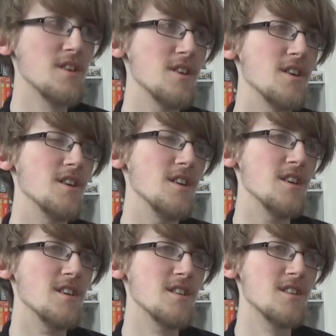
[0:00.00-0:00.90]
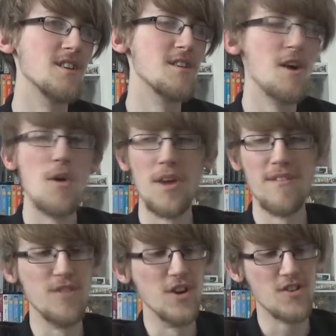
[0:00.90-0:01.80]
Oh. When
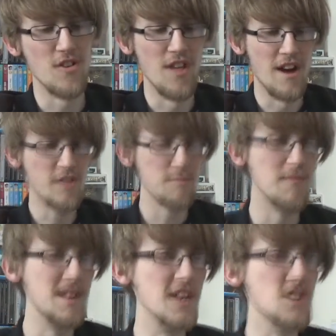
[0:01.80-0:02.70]
I first saw that, I was